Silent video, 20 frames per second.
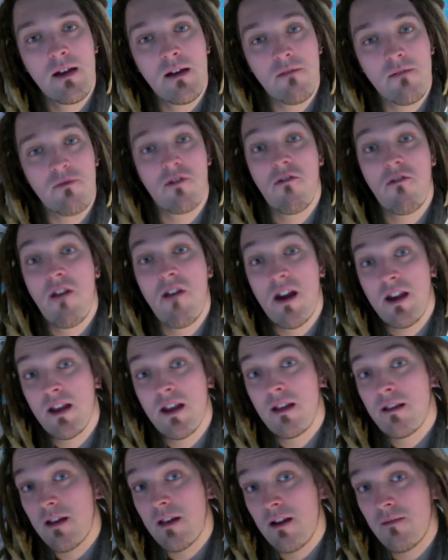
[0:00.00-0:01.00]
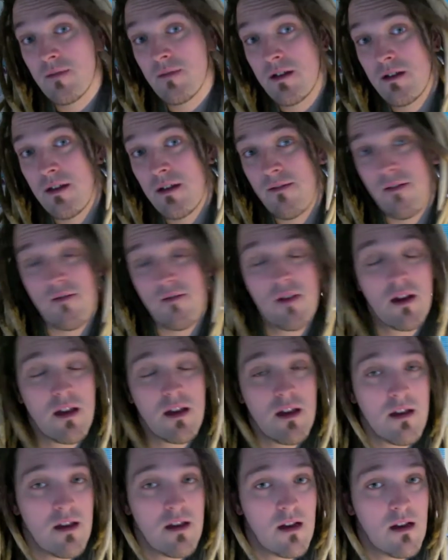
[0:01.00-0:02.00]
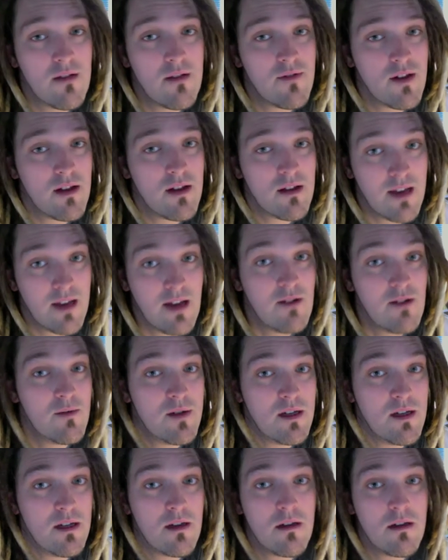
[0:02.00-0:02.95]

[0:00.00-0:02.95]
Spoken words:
regretted it, tell me. If you've done it and you love it, tell me.